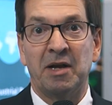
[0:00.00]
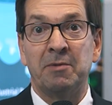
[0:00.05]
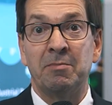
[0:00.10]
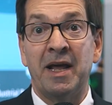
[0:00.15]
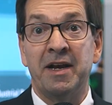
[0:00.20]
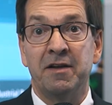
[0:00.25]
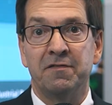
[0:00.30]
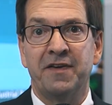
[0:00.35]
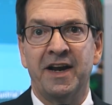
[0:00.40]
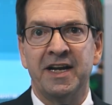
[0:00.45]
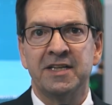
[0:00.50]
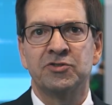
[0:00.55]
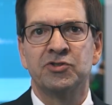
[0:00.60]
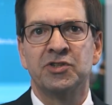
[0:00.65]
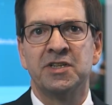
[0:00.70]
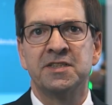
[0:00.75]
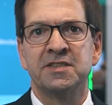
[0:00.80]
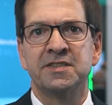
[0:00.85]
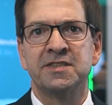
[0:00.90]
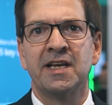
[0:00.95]
But
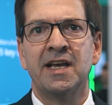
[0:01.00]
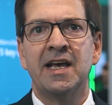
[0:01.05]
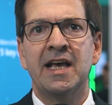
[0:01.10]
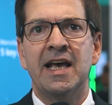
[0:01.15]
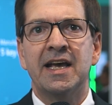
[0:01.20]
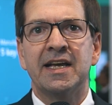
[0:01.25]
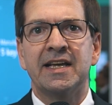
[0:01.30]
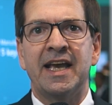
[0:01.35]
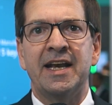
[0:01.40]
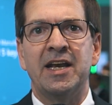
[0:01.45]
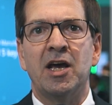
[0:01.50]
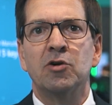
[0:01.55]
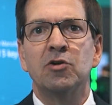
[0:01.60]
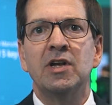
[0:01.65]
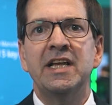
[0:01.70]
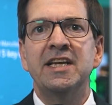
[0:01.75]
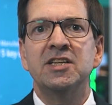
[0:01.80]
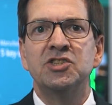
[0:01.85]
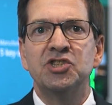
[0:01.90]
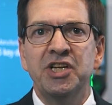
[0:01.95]
manufacturers can
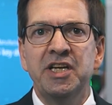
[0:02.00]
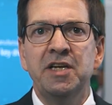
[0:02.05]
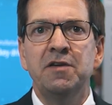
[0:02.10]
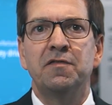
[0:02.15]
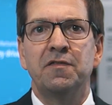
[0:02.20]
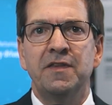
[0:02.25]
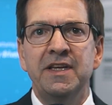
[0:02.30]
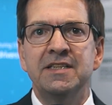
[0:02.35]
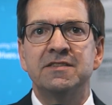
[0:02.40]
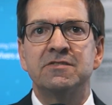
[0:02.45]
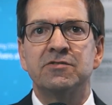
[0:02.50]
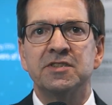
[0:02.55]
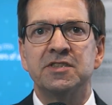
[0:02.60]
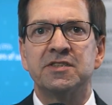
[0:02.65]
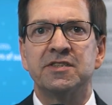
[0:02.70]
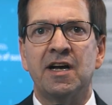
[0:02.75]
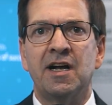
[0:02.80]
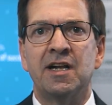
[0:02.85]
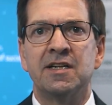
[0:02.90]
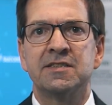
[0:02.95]
only achieve these
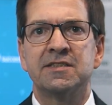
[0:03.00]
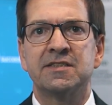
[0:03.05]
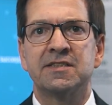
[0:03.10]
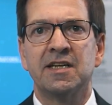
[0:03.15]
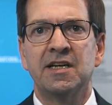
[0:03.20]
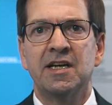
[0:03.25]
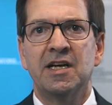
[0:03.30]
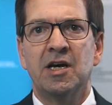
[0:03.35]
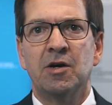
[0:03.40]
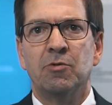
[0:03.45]
results